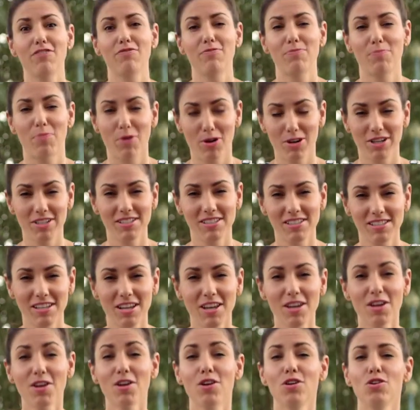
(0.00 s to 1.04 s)
of perks.
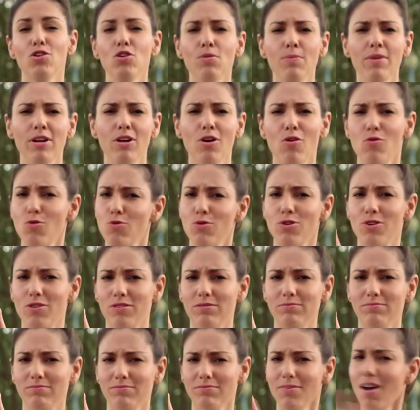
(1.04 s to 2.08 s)
Número uno.
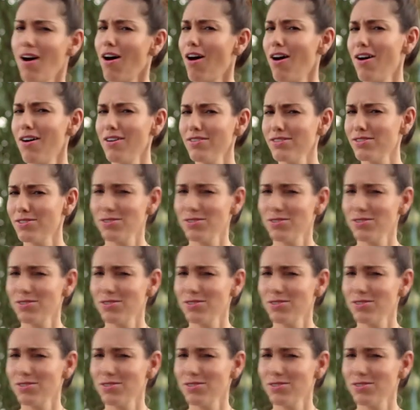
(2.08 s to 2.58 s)
All